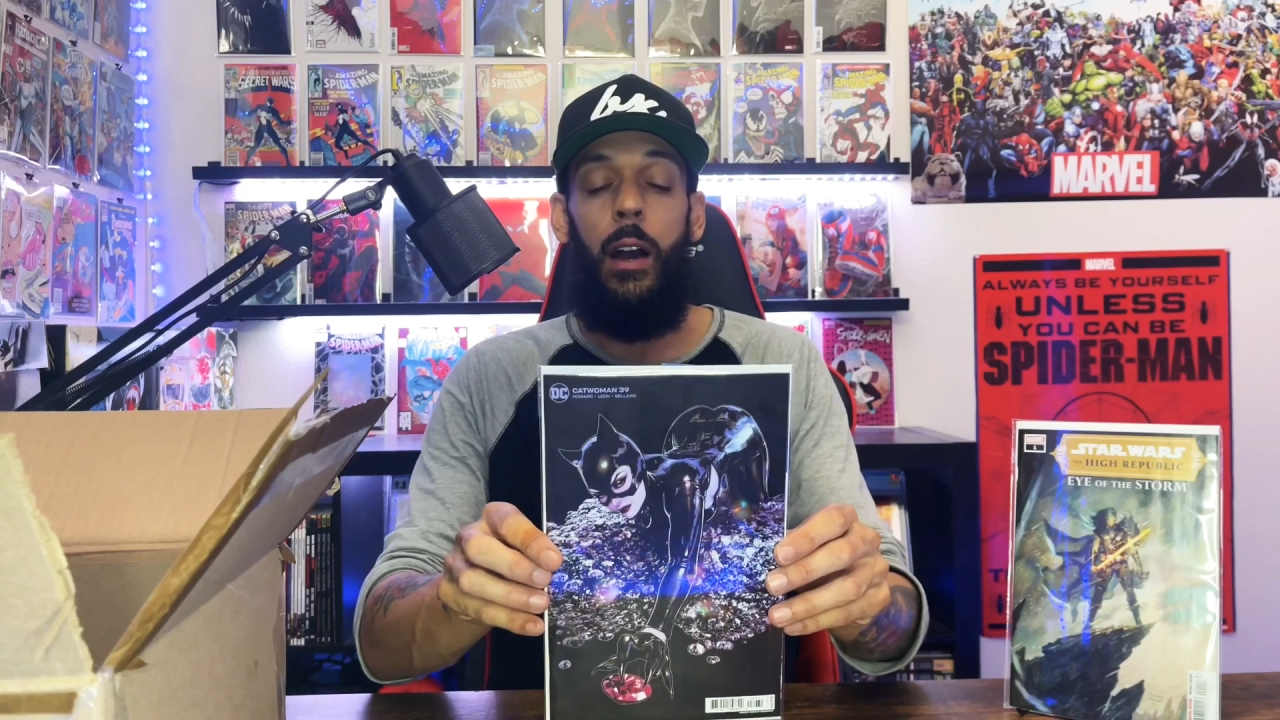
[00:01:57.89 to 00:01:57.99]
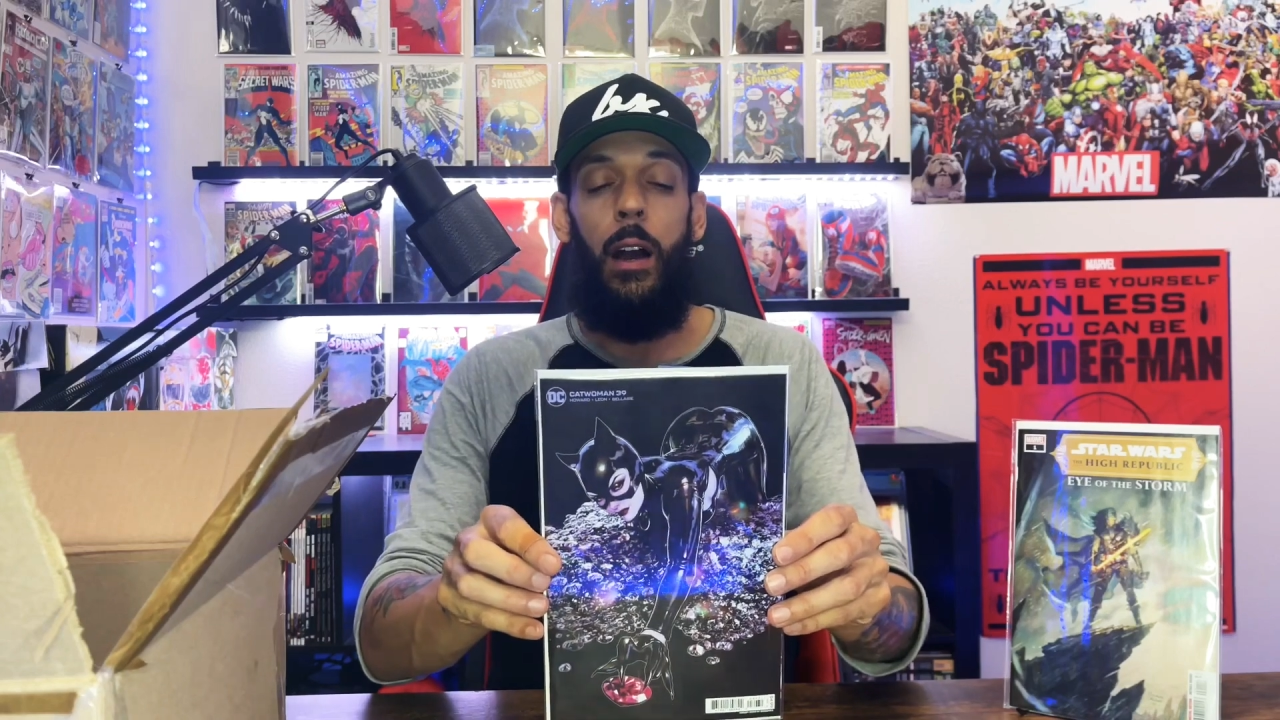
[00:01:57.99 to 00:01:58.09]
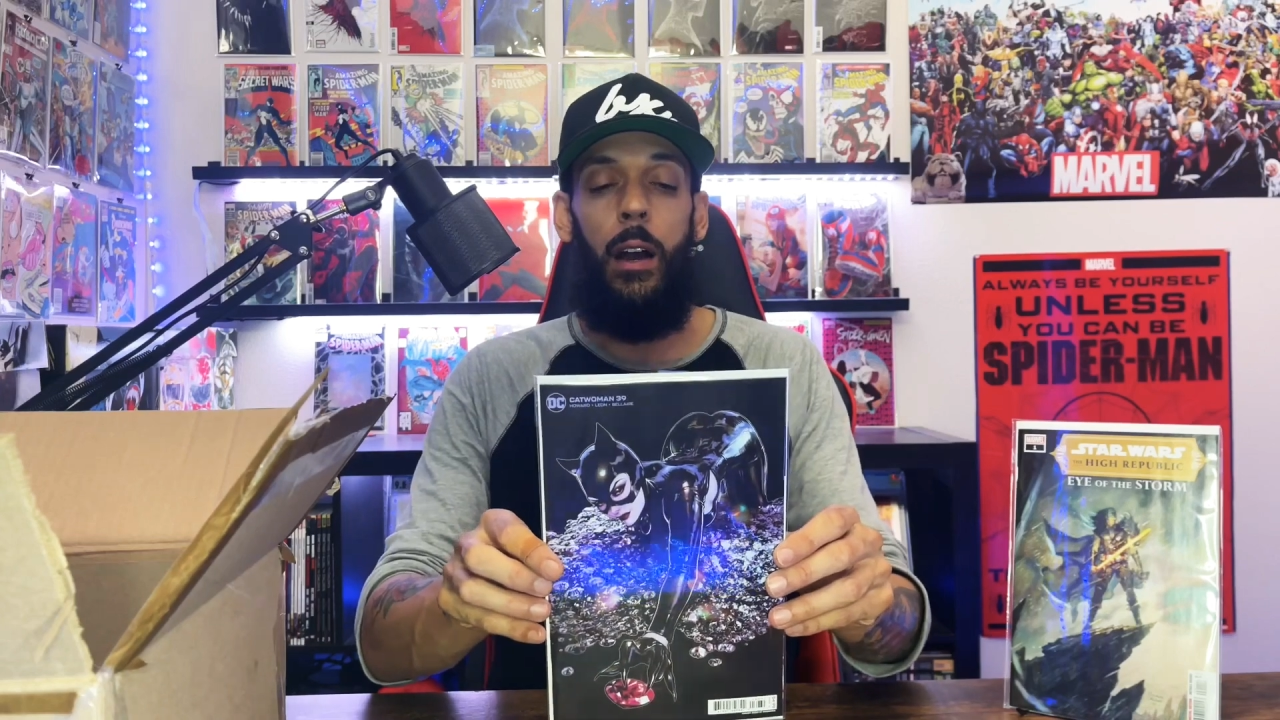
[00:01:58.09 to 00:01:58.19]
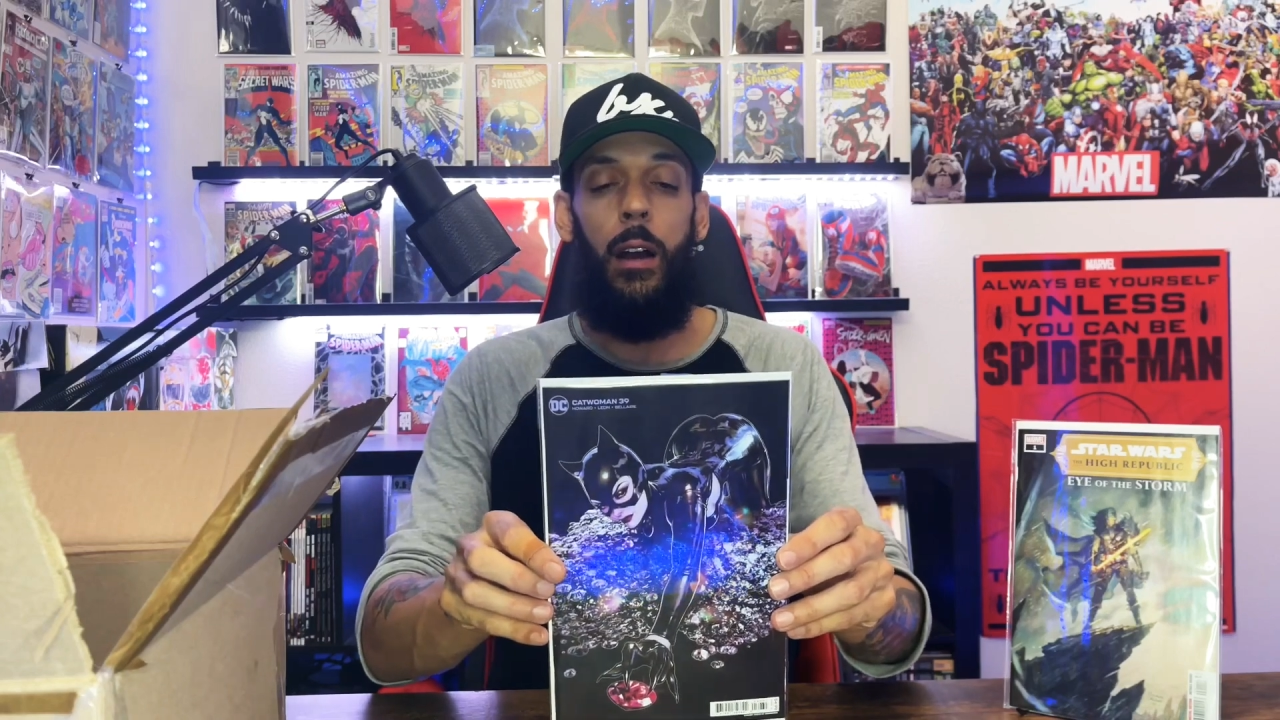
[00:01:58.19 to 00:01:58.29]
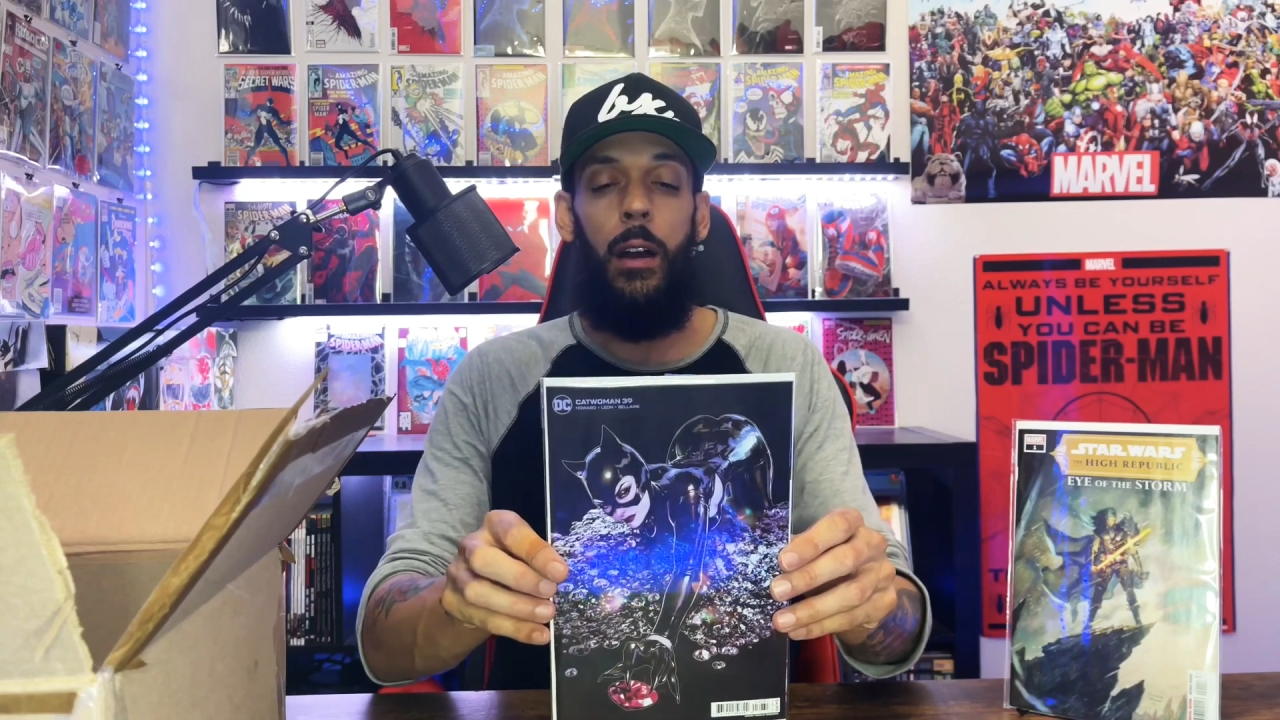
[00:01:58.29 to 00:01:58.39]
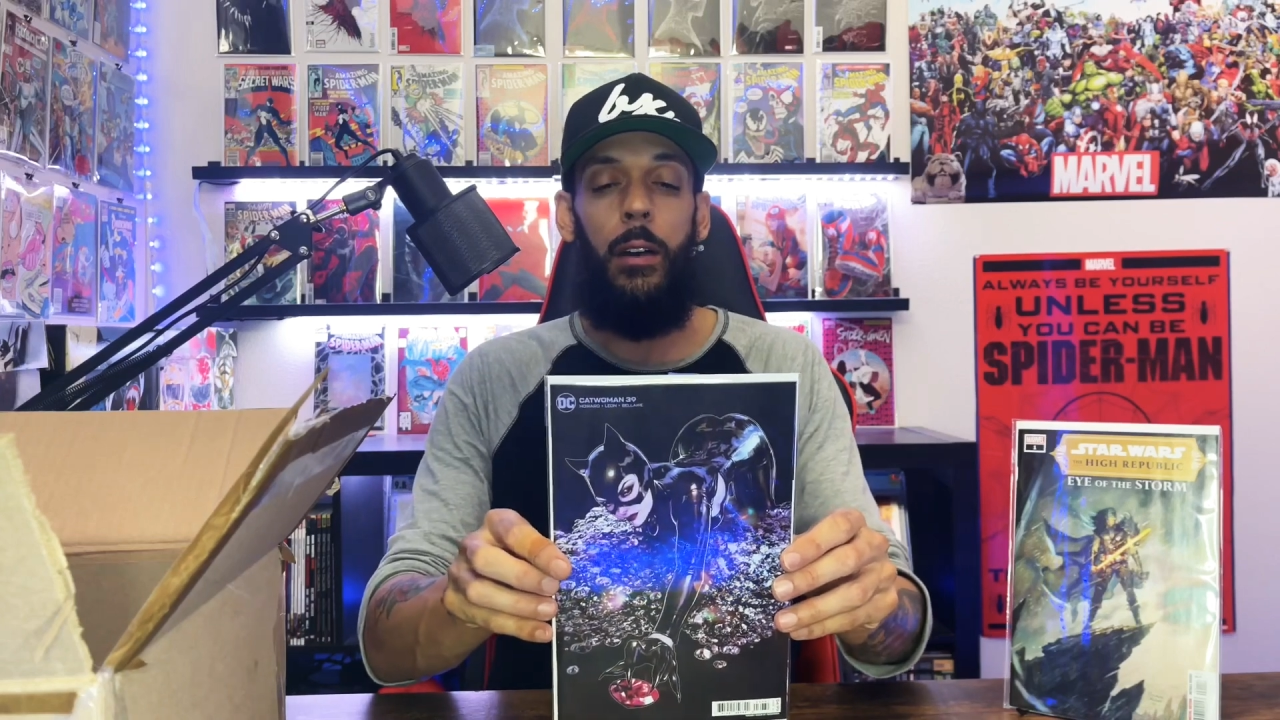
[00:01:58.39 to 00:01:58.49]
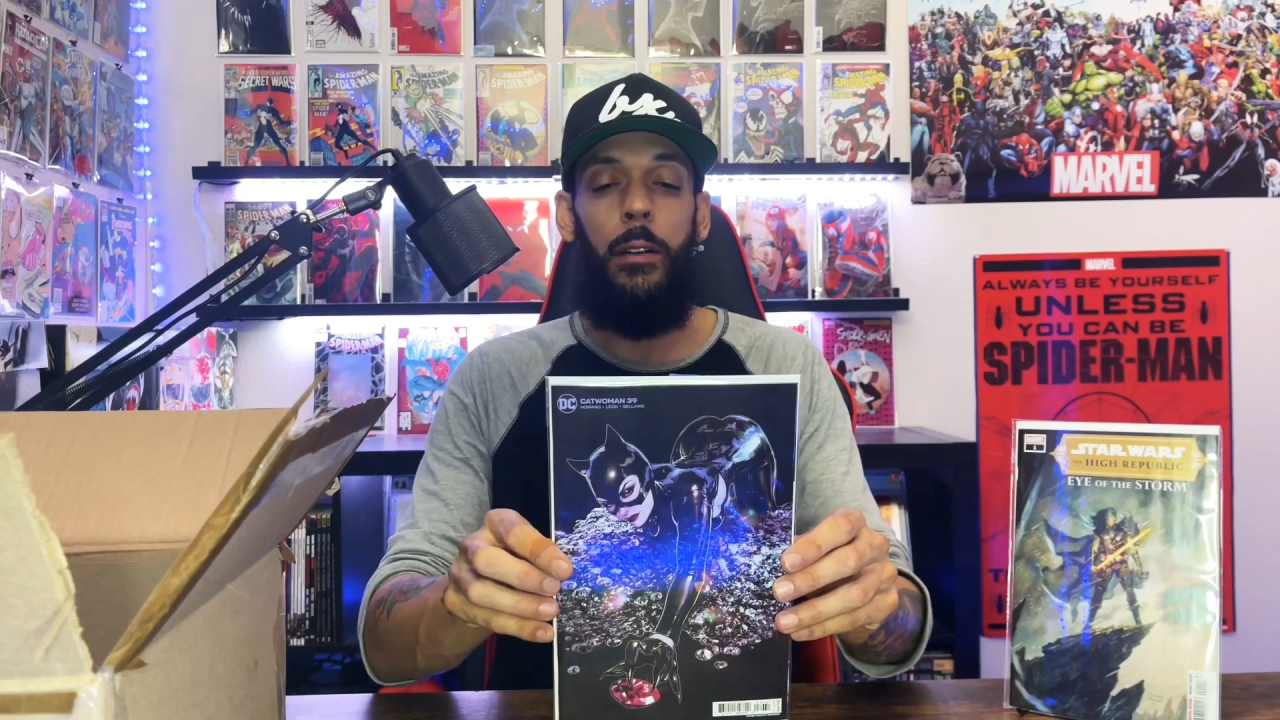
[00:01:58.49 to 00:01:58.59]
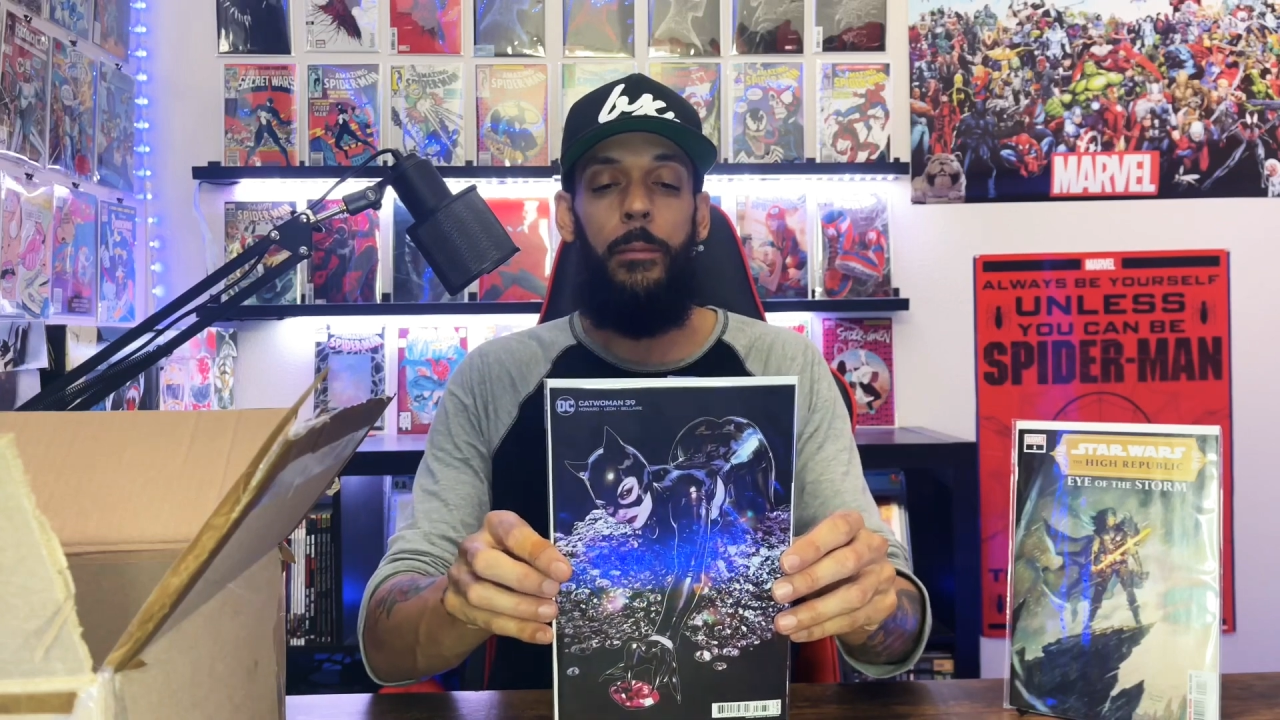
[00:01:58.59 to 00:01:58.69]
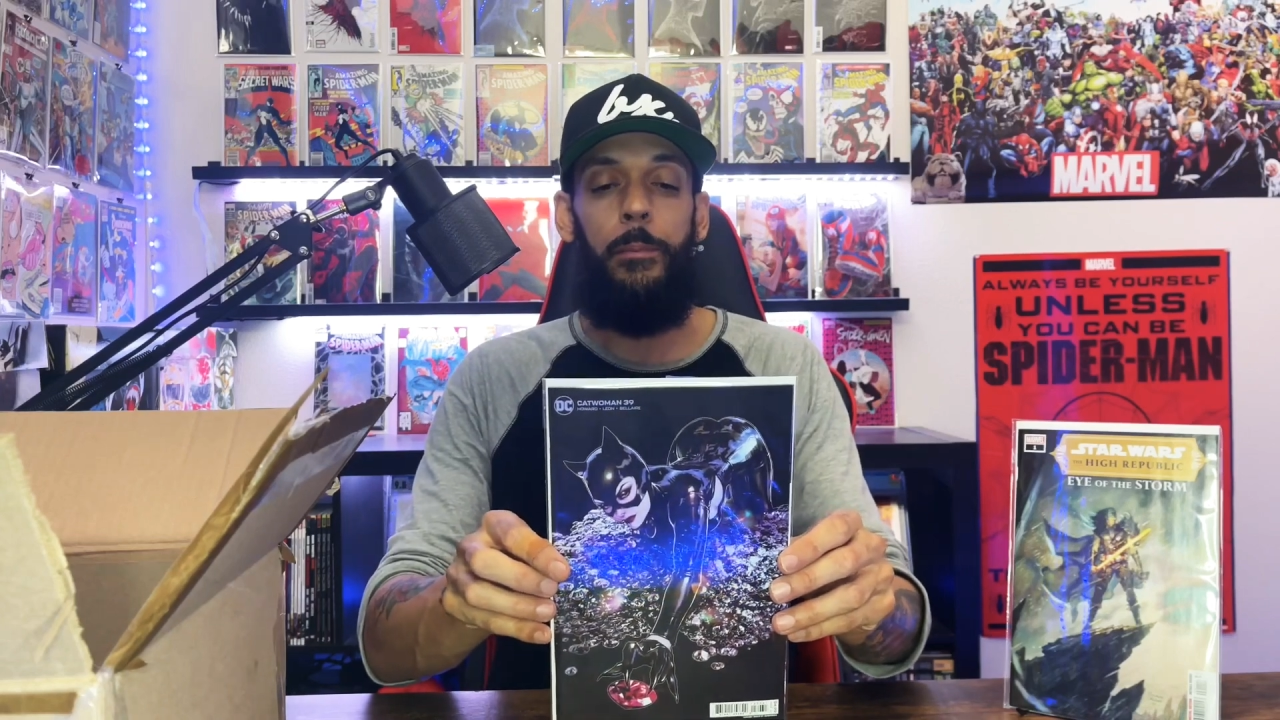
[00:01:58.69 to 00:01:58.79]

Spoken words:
I